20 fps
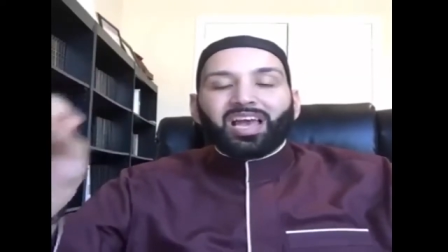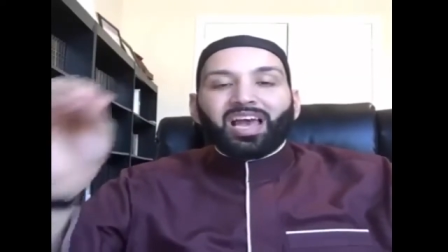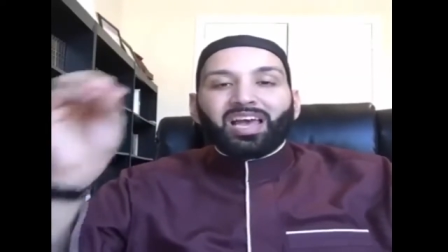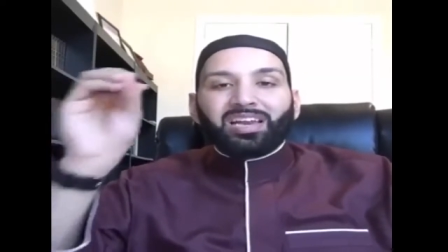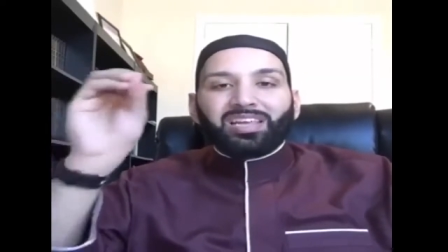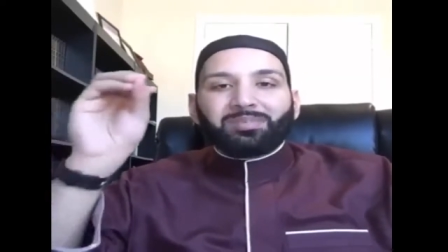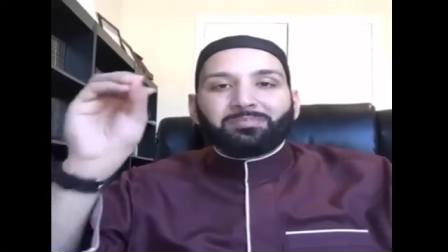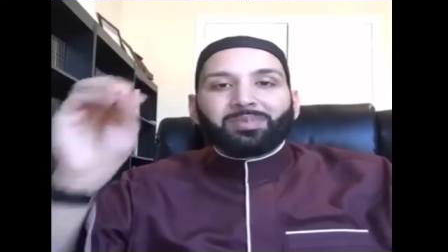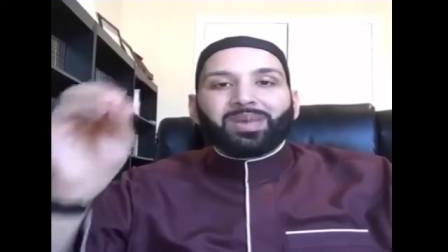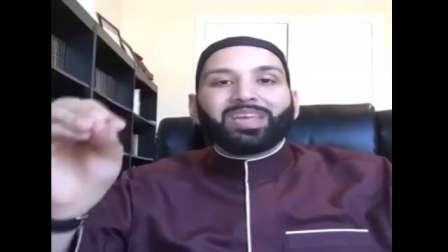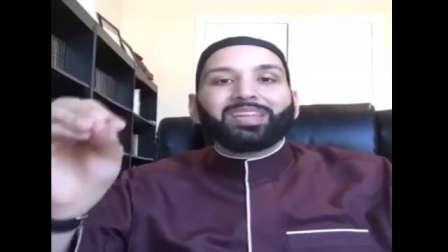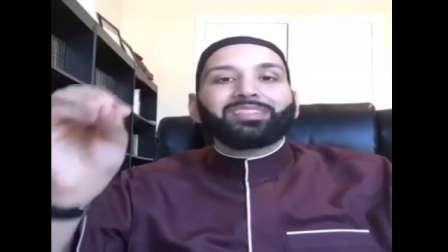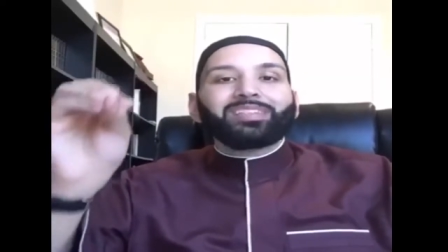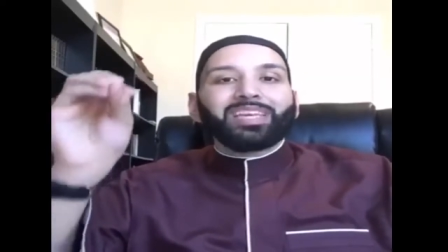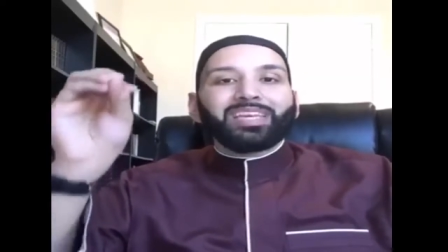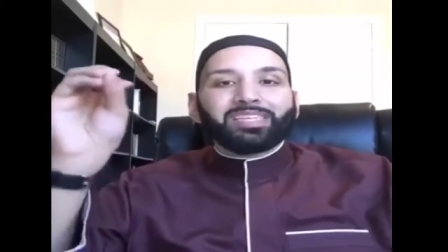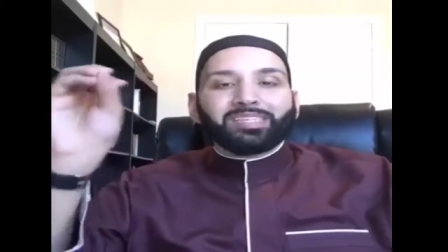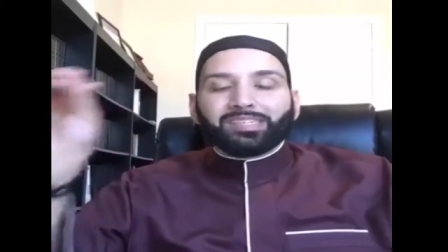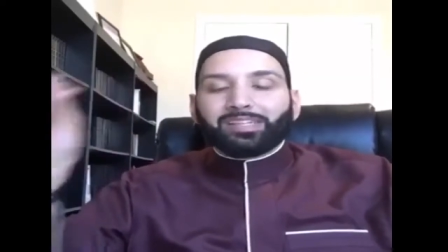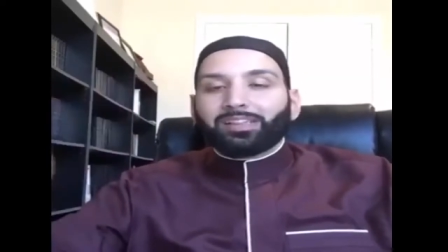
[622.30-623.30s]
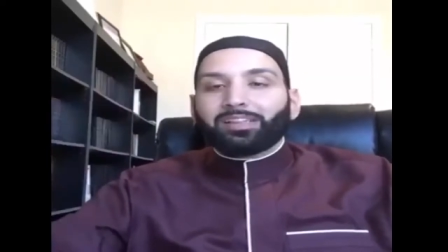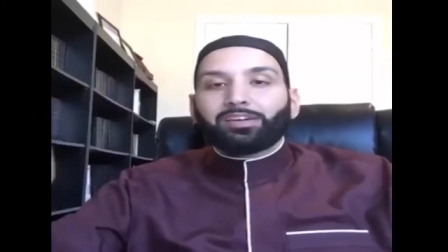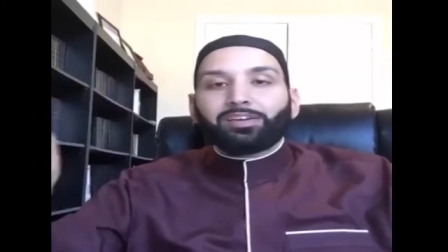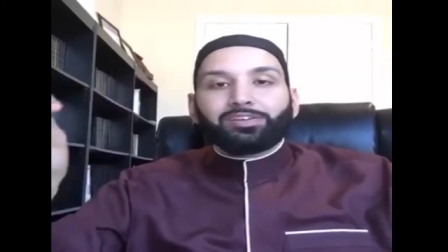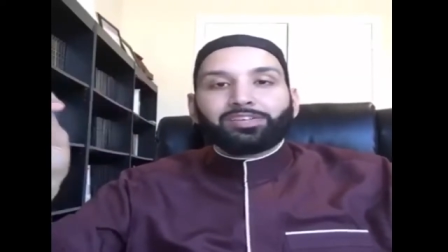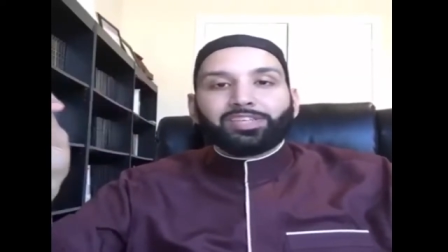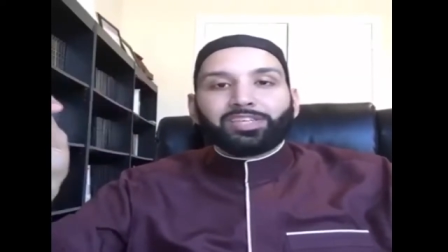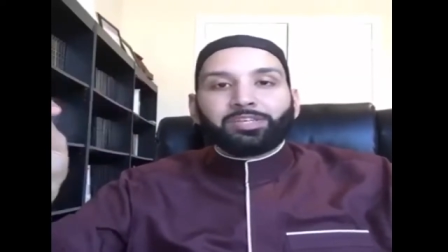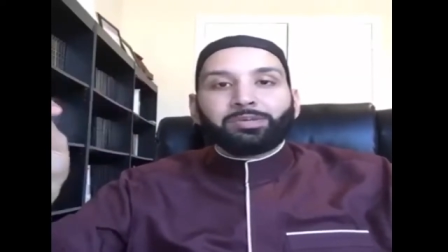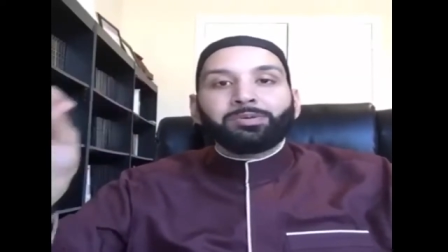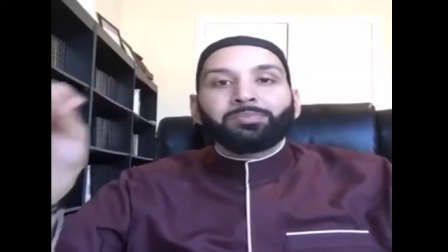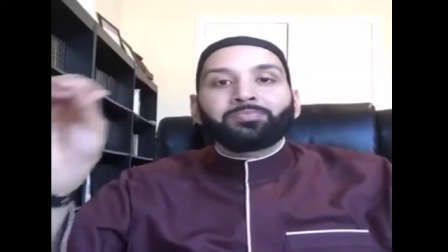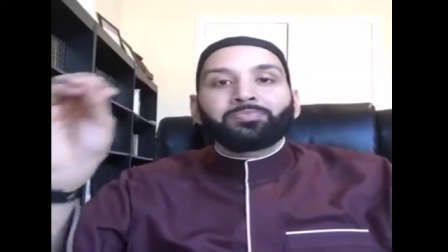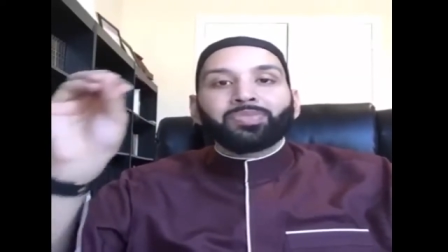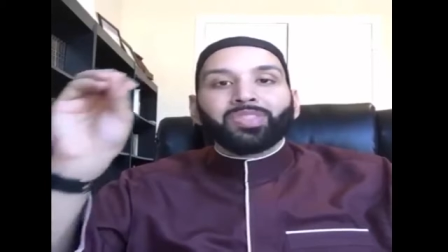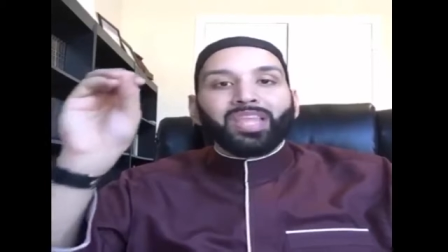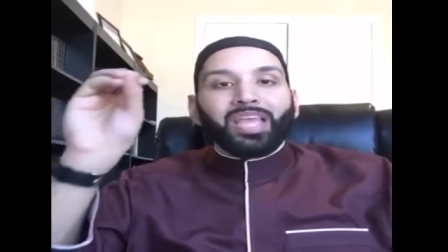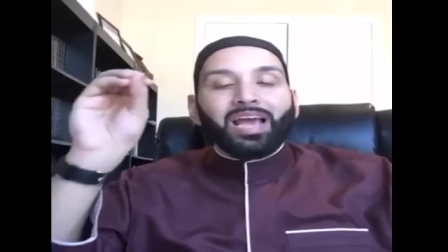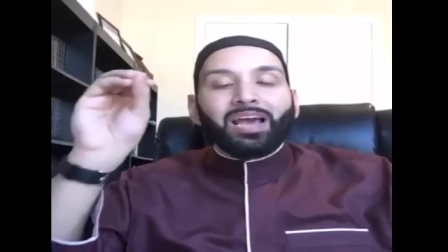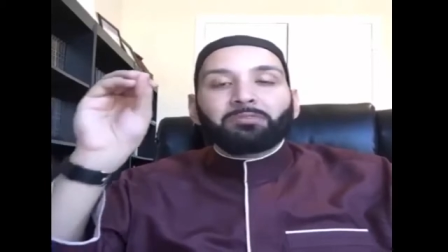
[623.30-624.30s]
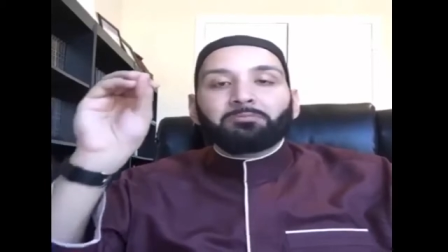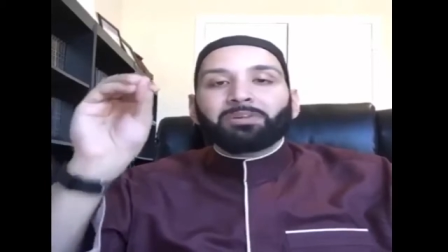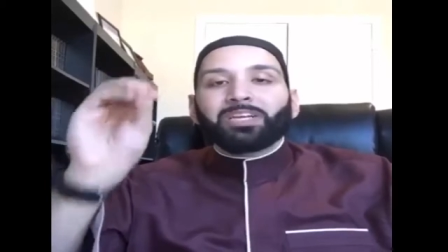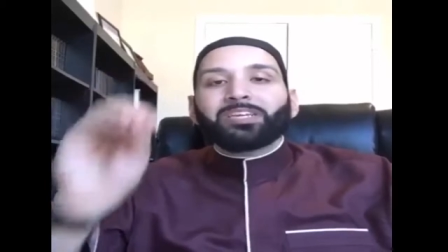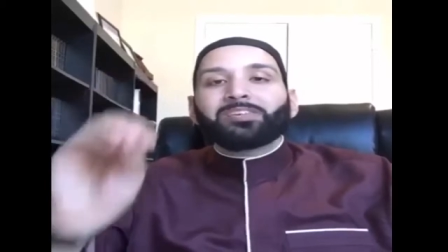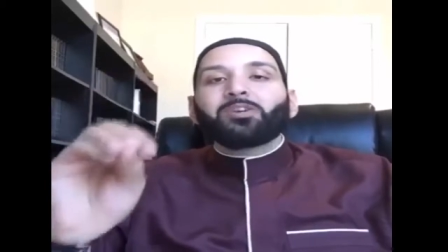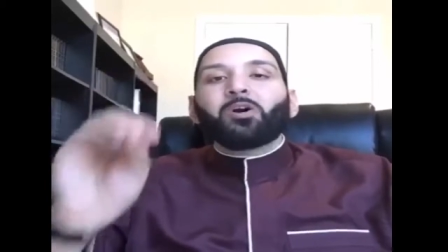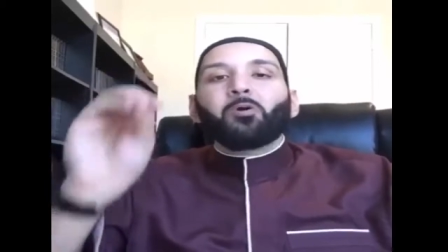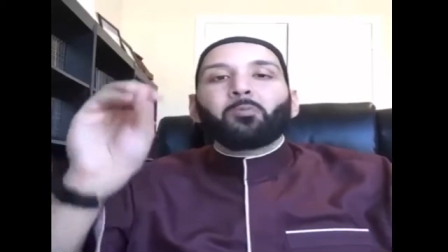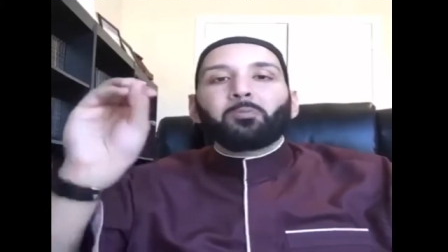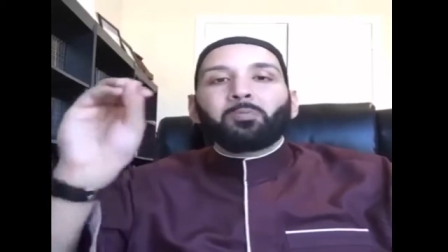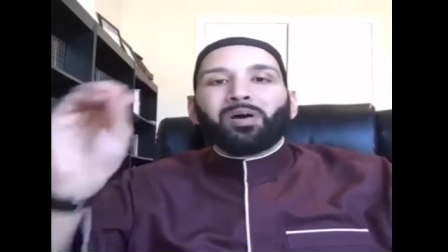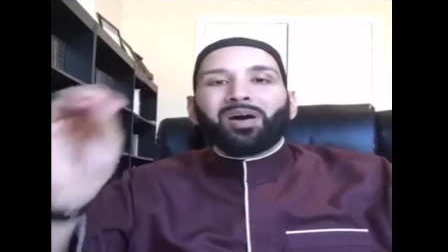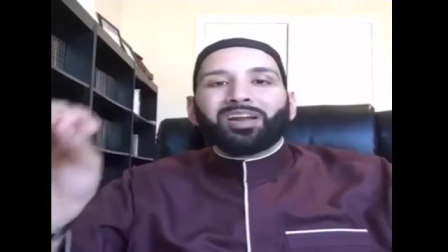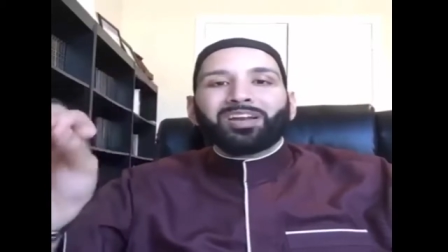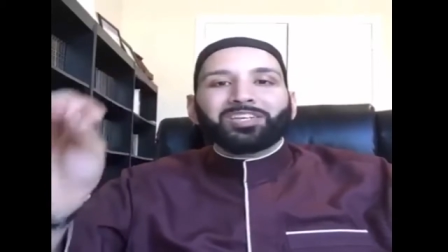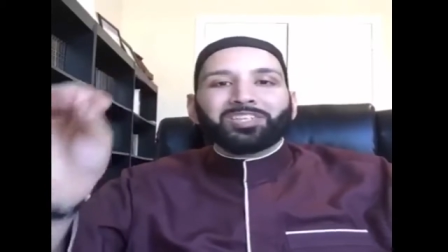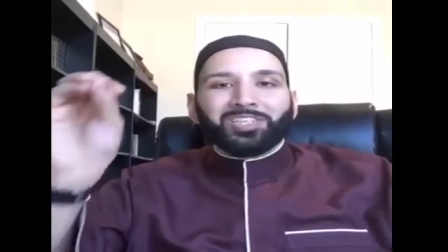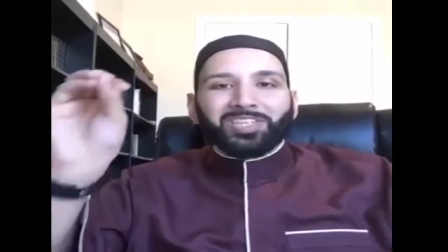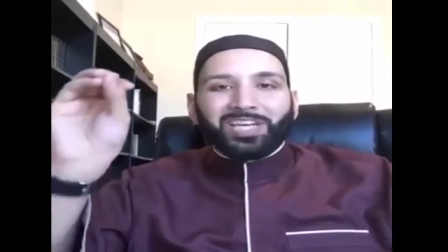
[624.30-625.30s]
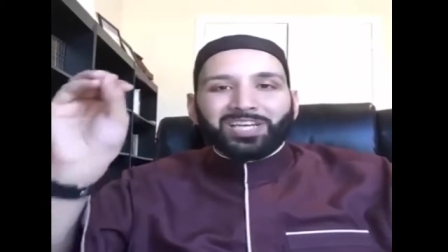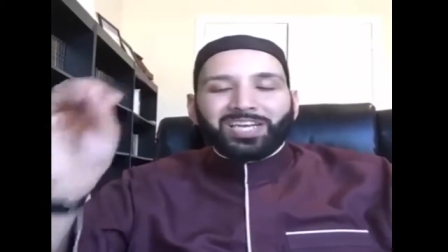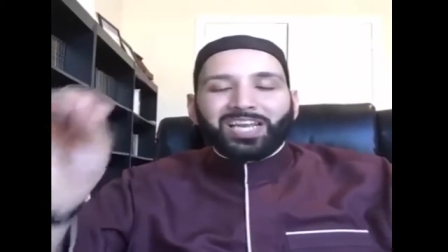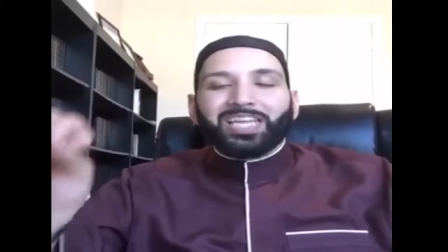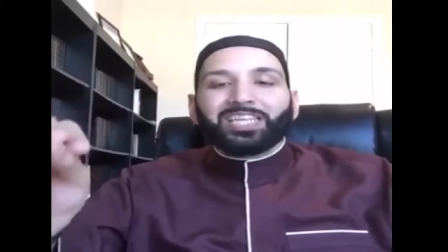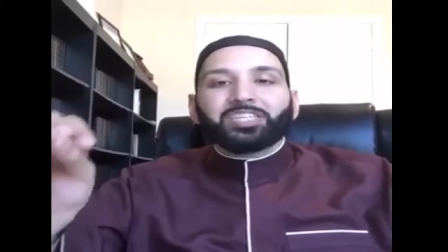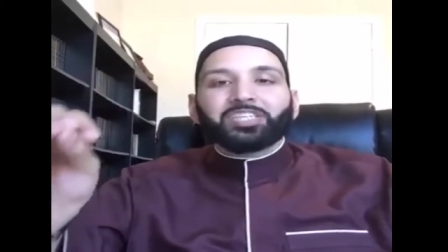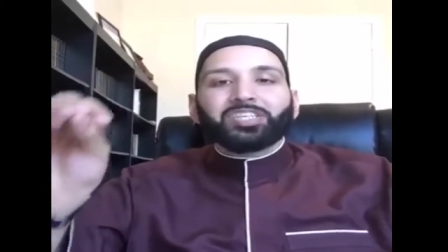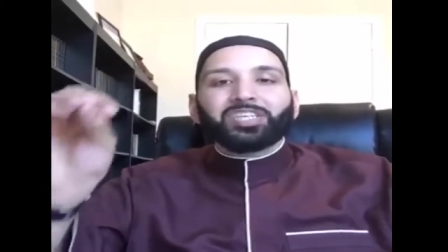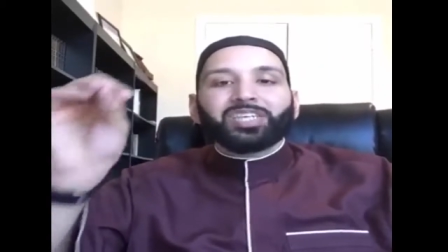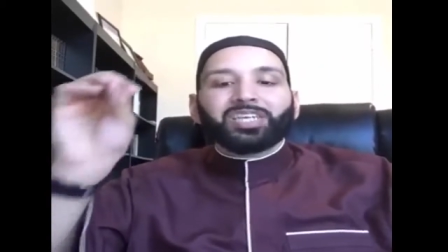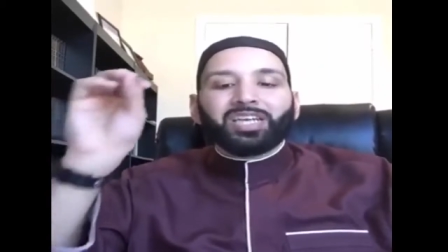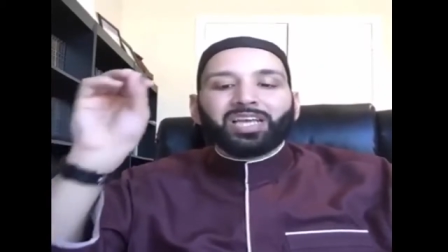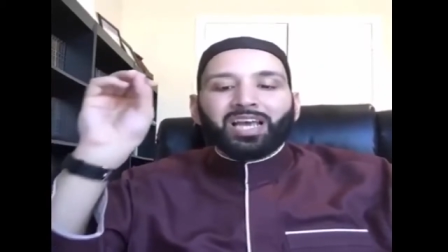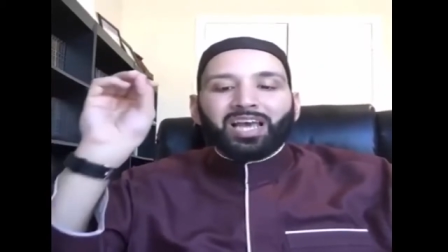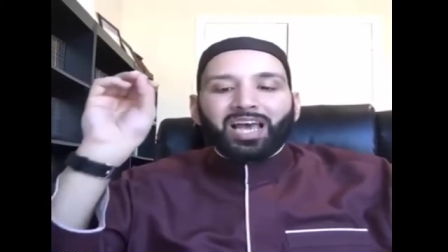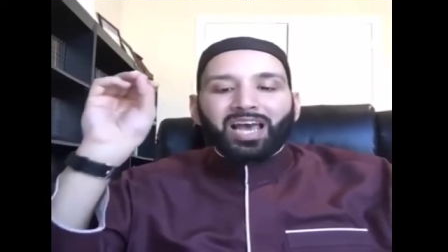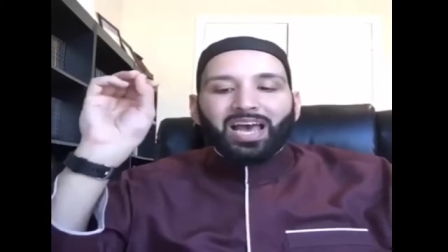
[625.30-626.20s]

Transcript: And he made things clear to you. And we don't punish a nation